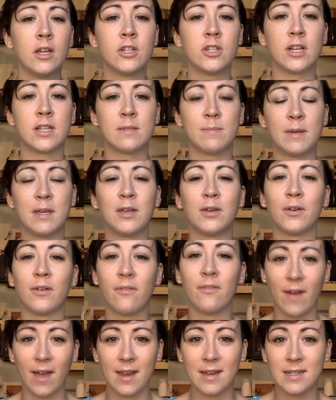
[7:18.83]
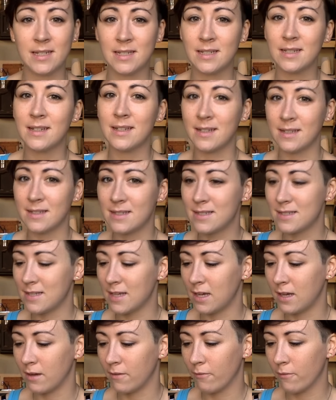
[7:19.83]
Trust me, you'll find it. It's
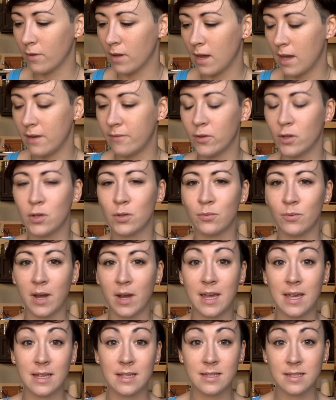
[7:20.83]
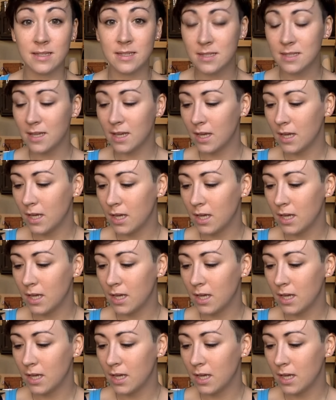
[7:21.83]
kind of a craze